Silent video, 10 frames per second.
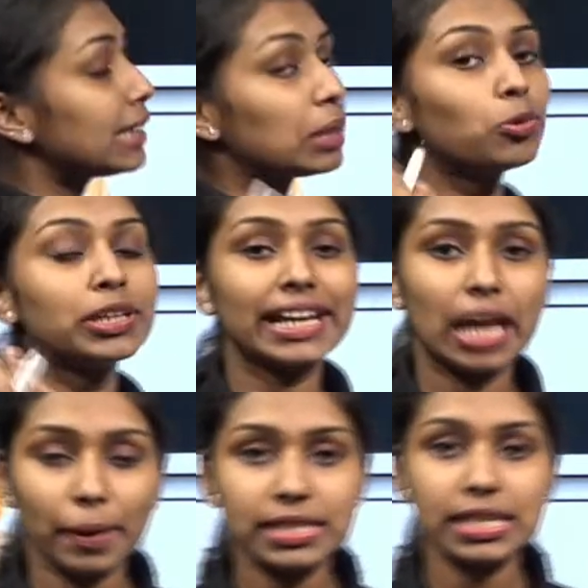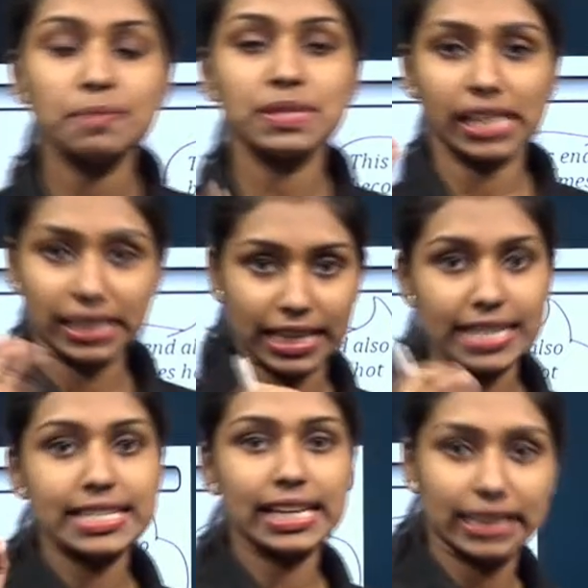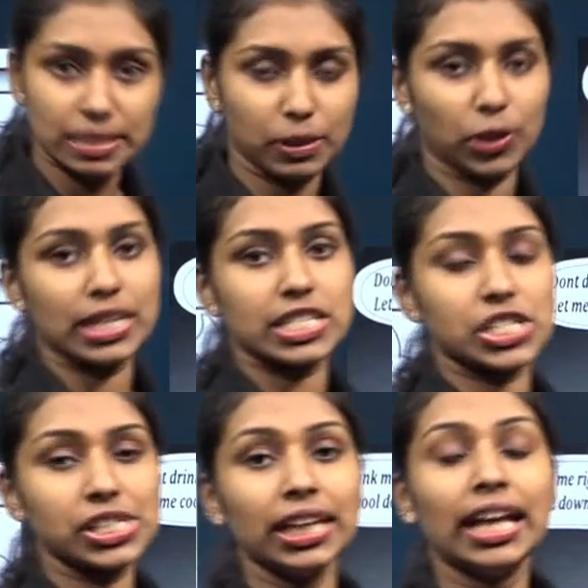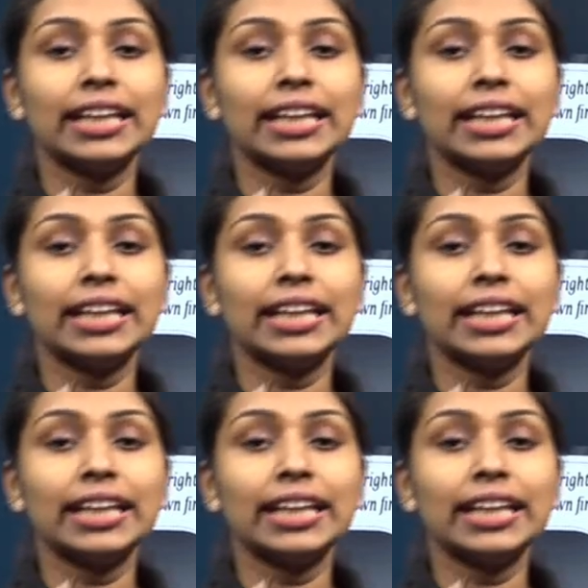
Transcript: thermodynamic themes in detail in this particular session.